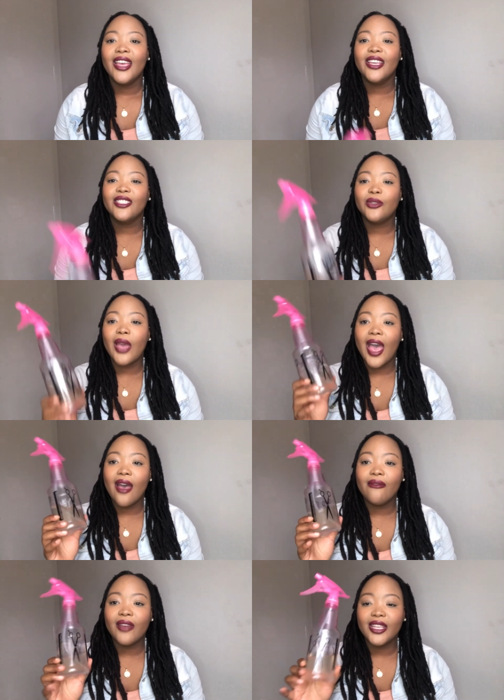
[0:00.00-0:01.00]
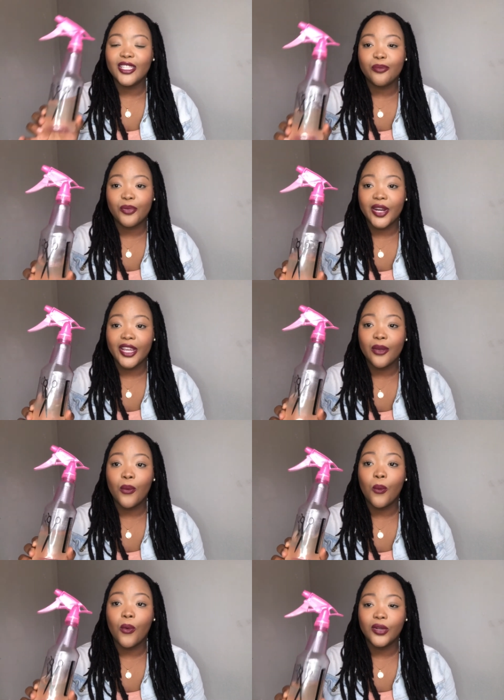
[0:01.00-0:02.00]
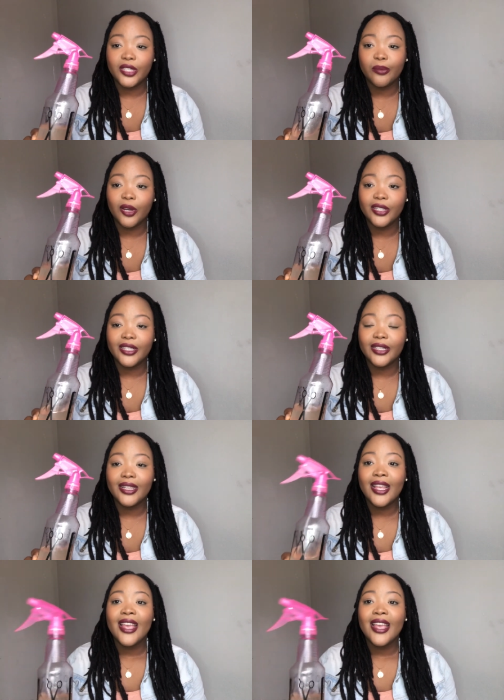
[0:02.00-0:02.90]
is to have a spray water bottle.